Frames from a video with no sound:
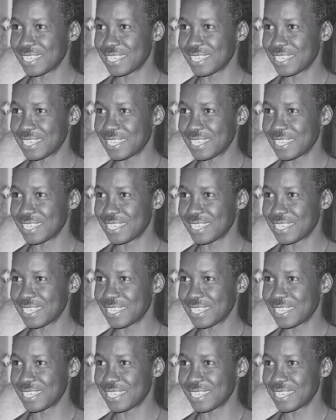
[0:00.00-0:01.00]

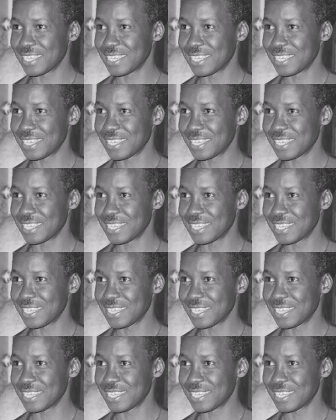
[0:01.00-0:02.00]

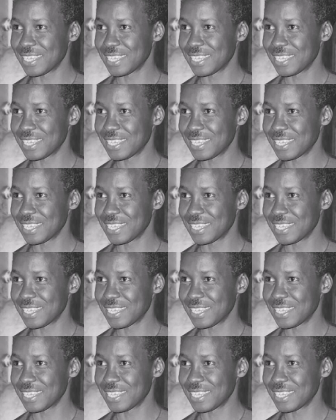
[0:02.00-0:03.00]

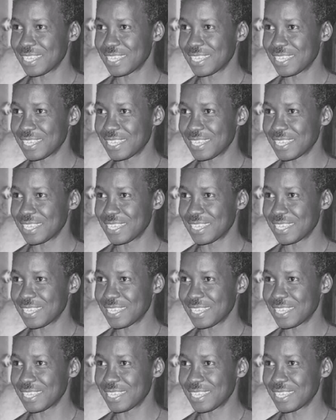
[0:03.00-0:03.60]
[no speech]